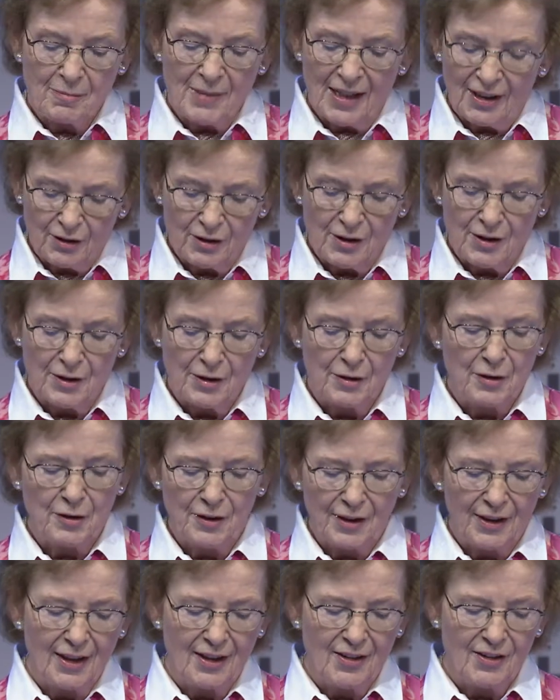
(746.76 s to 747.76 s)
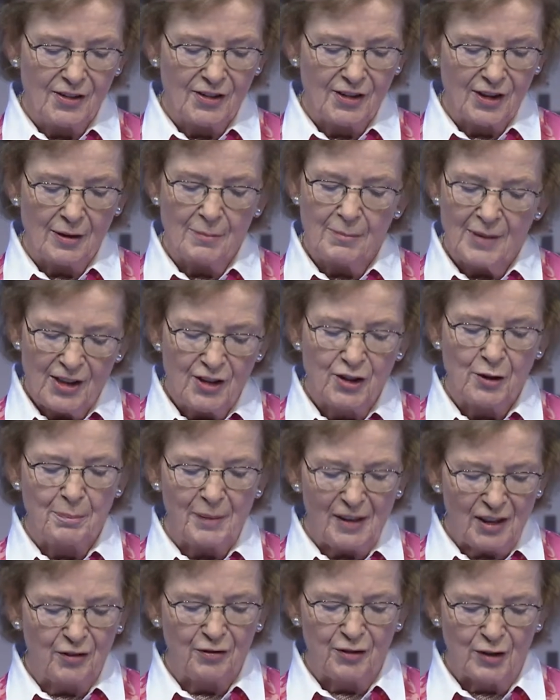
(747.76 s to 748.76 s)
Macron organized a major
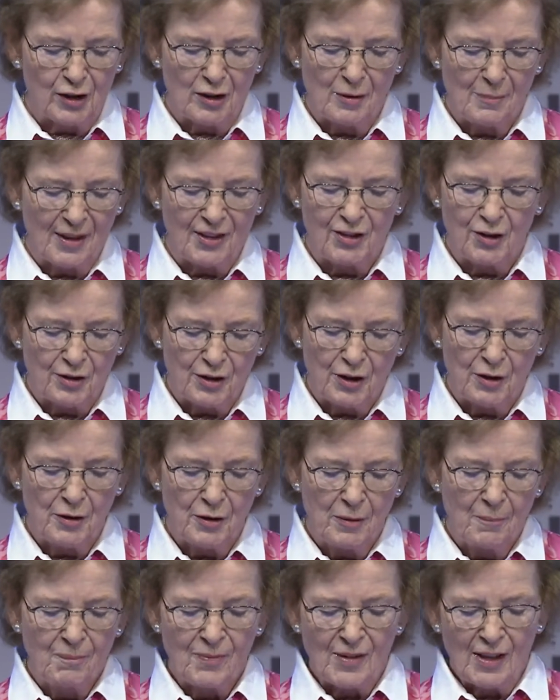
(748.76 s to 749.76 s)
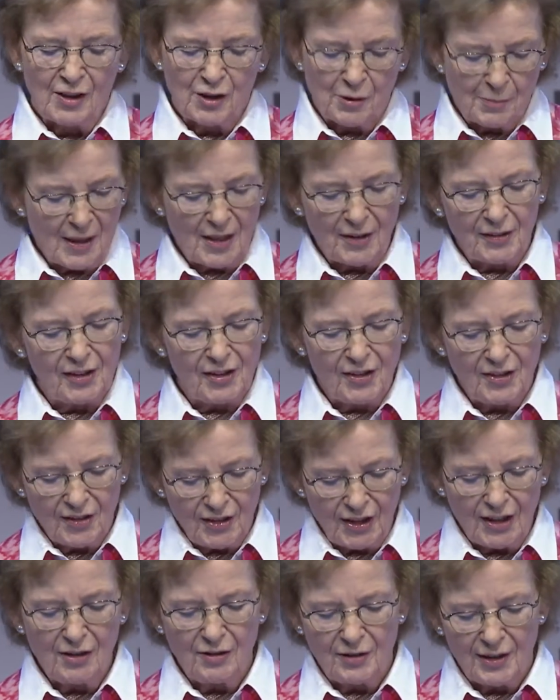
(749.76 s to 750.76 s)
peace forum, as you know, to mark the
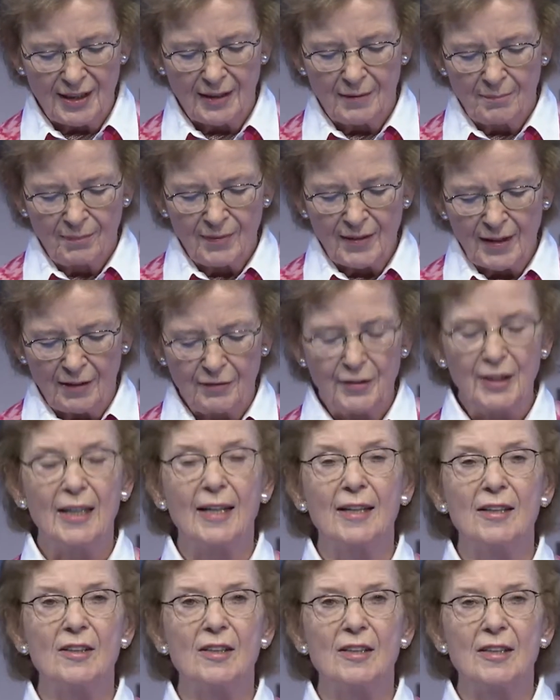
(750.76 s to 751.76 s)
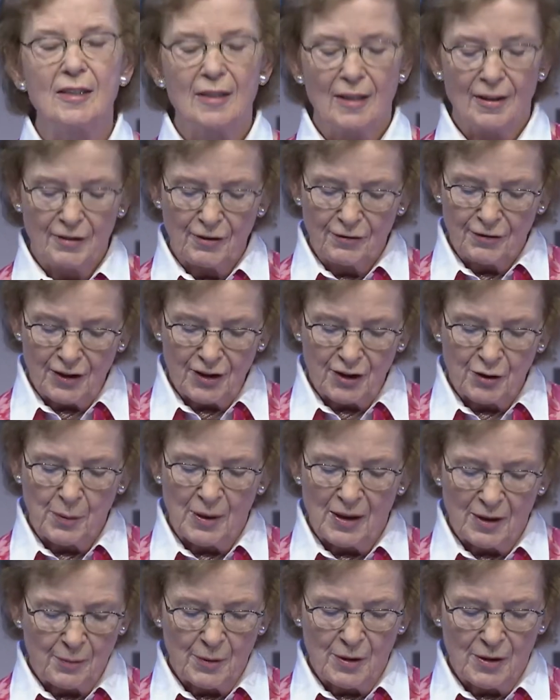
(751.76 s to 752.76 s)
centenary of the end of the First
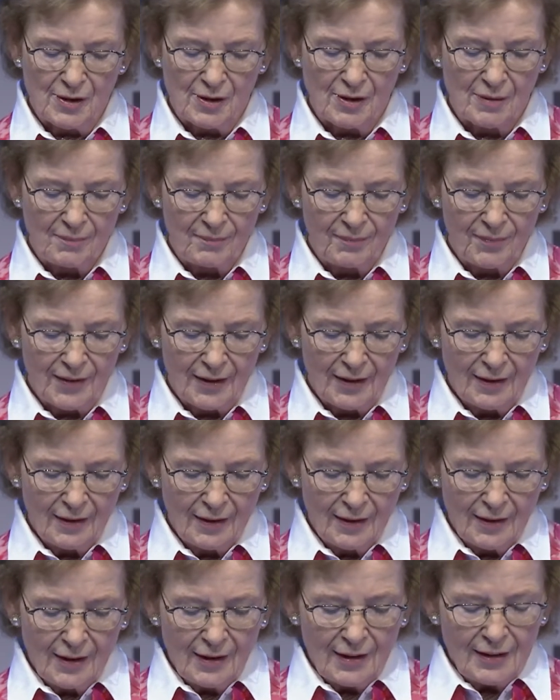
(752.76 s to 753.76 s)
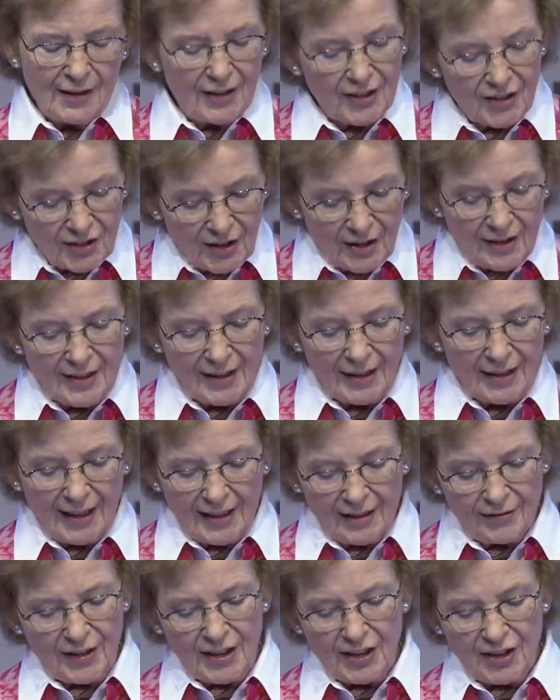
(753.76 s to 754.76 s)
World War. The historical
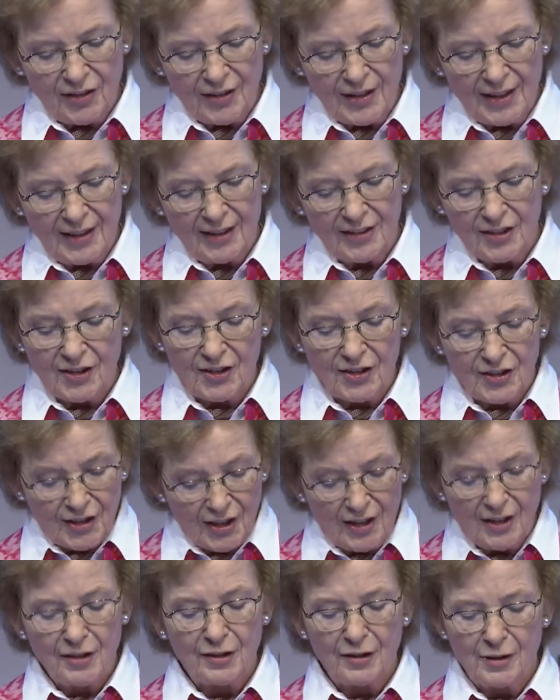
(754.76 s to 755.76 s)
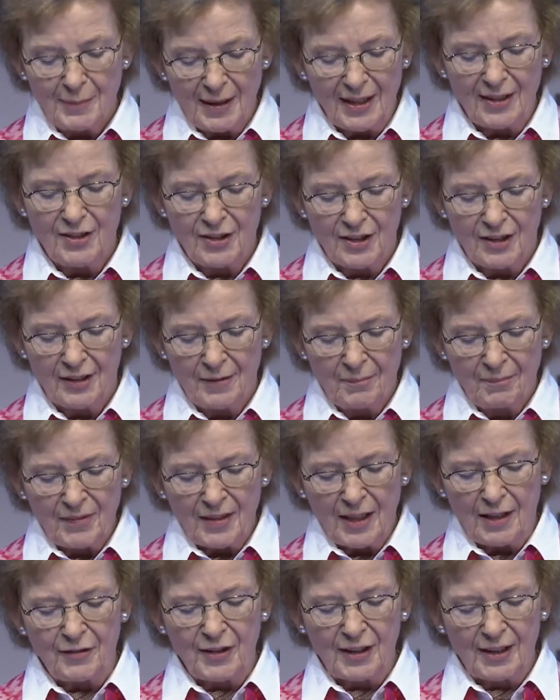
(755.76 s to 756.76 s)
anniversary is a stark reminder
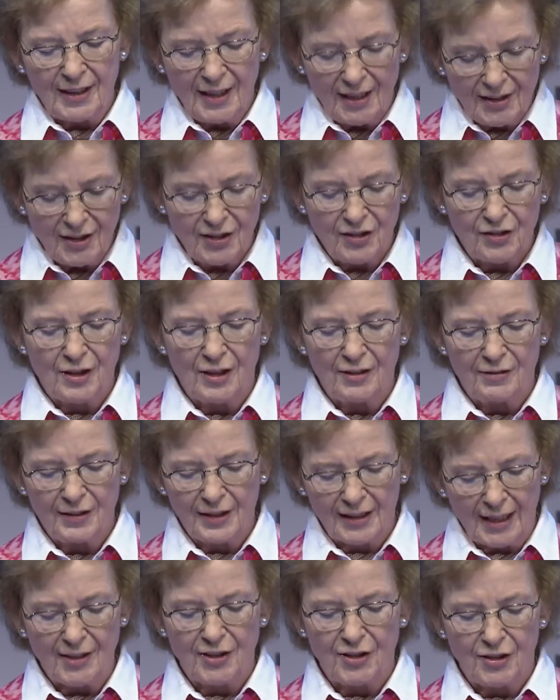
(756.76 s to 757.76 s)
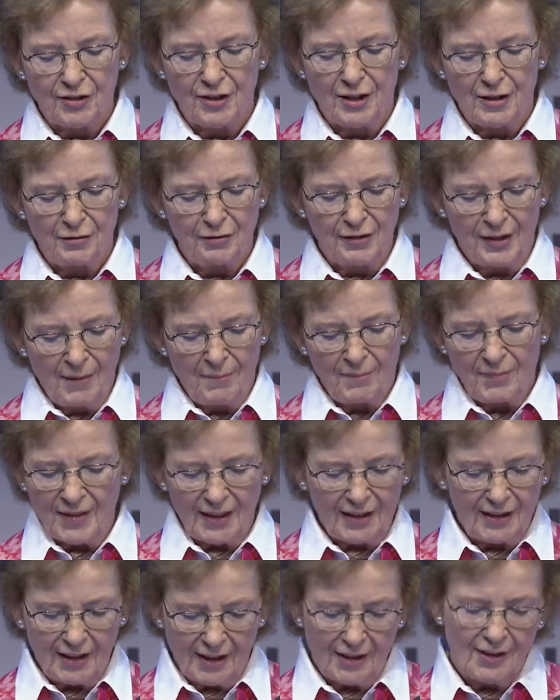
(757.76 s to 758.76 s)
of the catastrophe
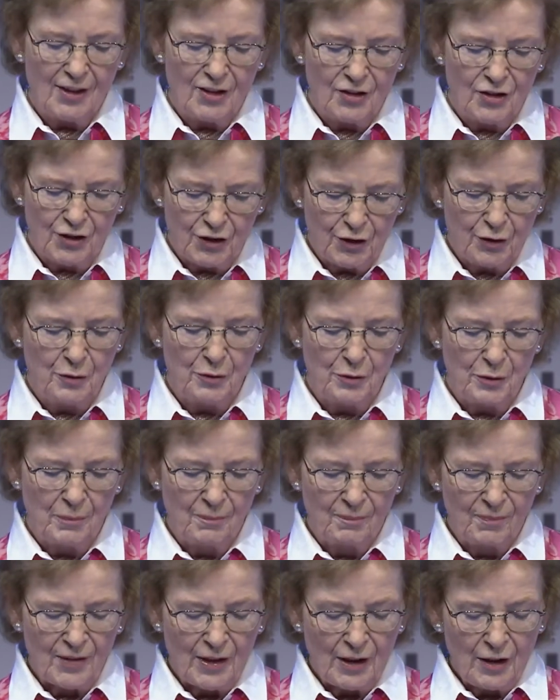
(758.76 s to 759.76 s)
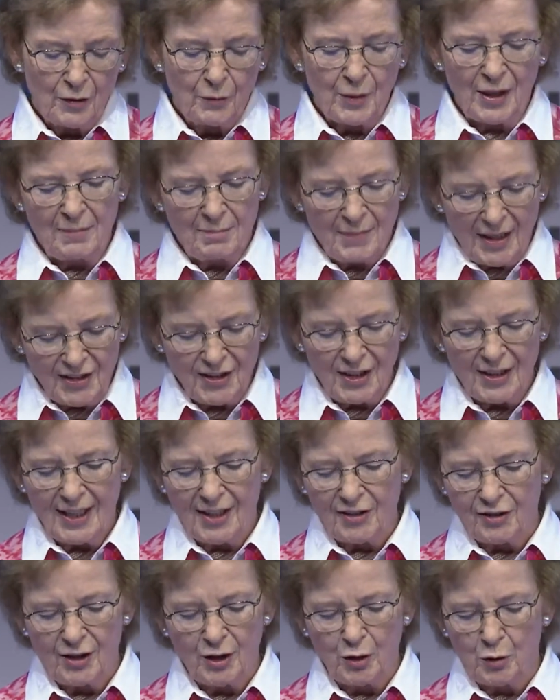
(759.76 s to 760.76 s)
that can ensue when
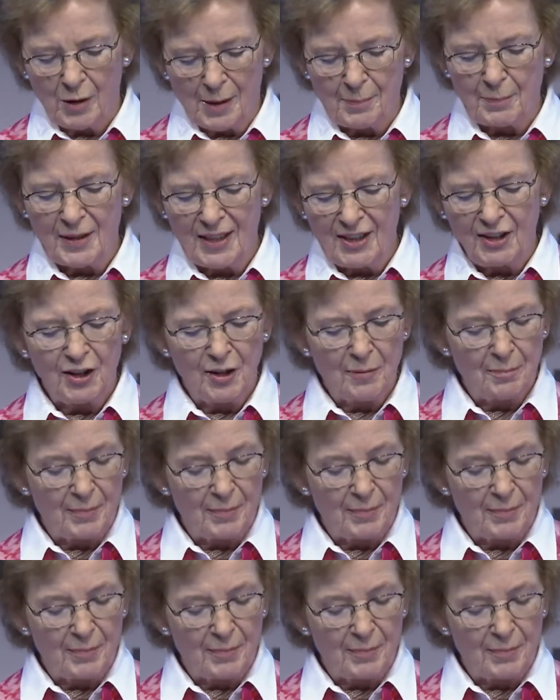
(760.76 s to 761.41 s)
multilateral cooperation